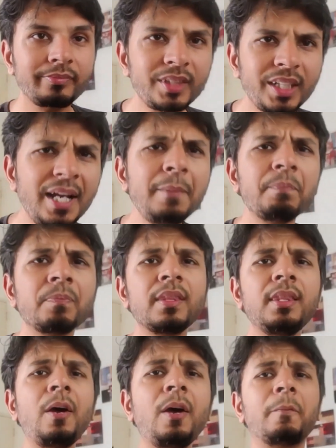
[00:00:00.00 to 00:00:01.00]
And
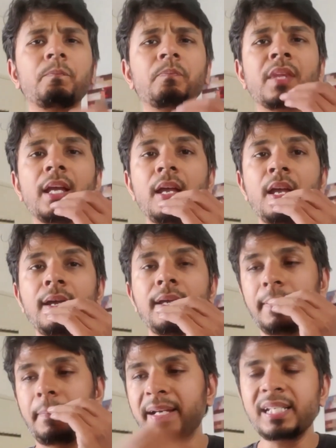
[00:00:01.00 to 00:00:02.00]
now the
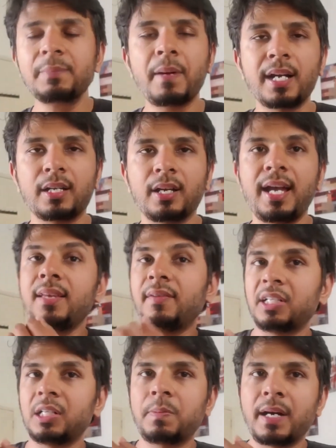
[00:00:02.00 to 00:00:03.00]
best part and the
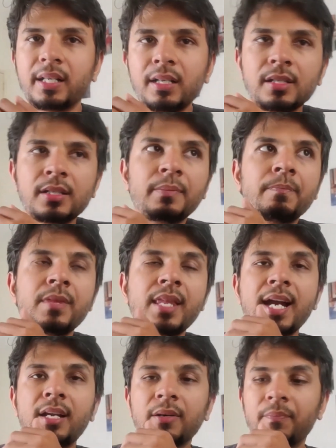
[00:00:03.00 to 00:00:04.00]
worst part is
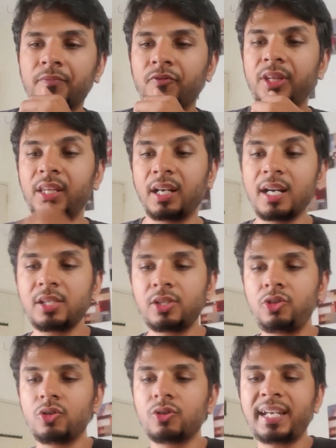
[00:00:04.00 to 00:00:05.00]
that with us
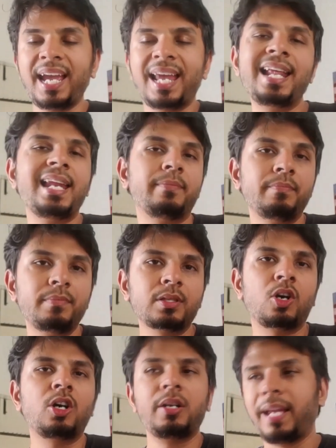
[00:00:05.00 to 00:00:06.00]
using LLMs
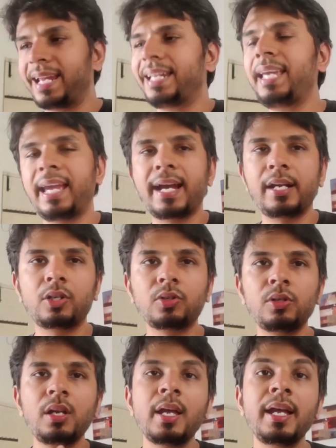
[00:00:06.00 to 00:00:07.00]
or any AI
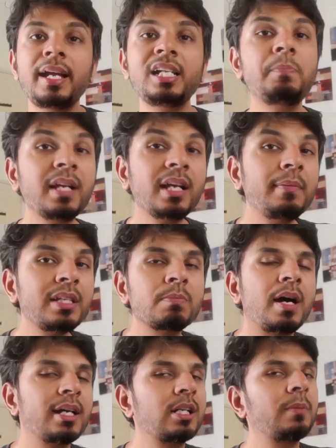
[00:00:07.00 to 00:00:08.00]
tool, it's becoming
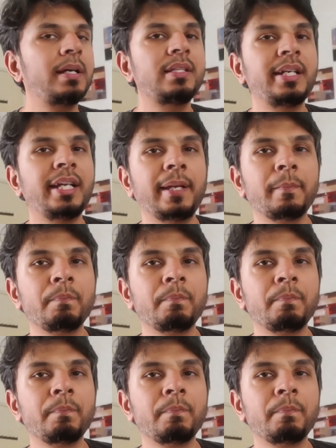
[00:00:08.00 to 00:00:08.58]
smarter by the day.